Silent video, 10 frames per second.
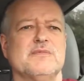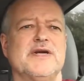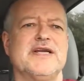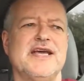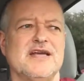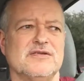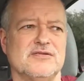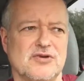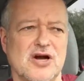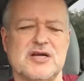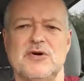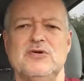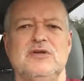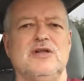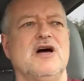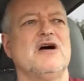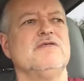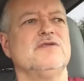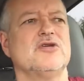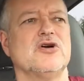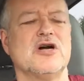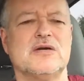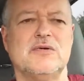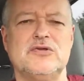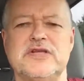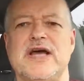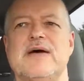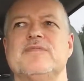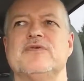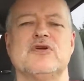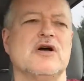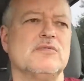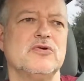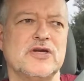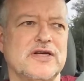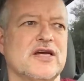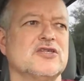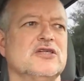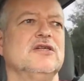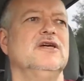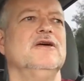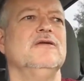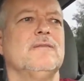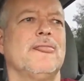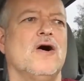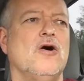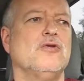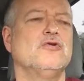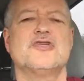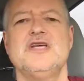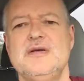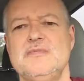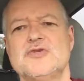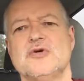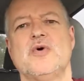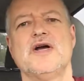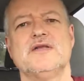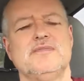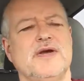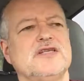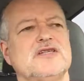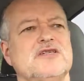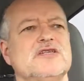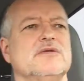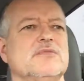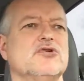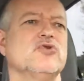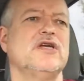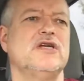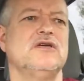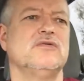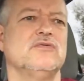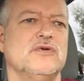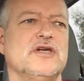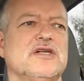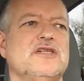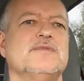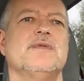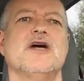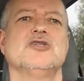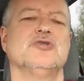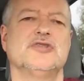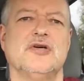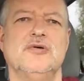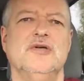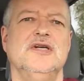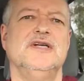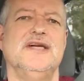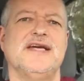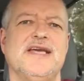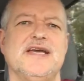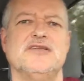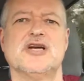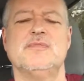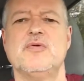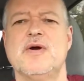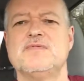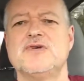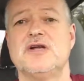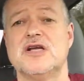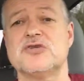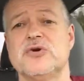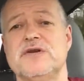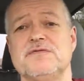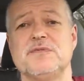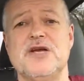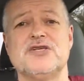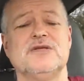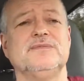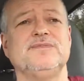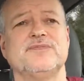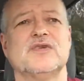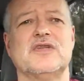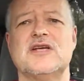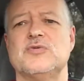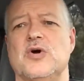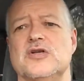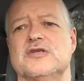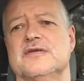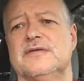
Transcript: But again, talk about love, you talk about depth, you talk about connection. All those themes are what makes a system of training really special. So again, check out my website, lots of great information. Thanks for watching.